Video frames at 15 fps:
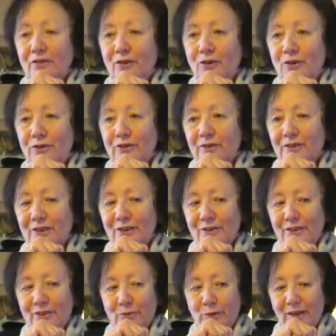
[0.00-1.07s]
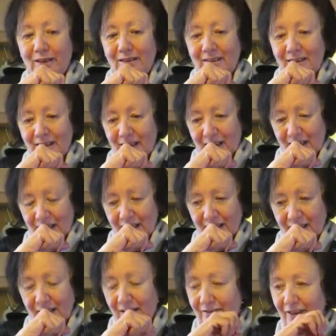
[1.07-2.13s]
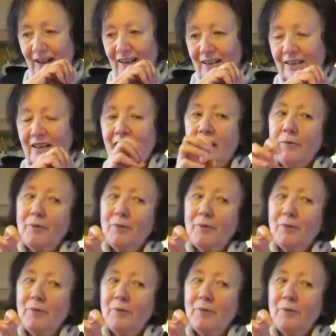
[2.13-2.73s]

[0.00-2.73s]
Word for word: of course, and a lot of it's been quite violent.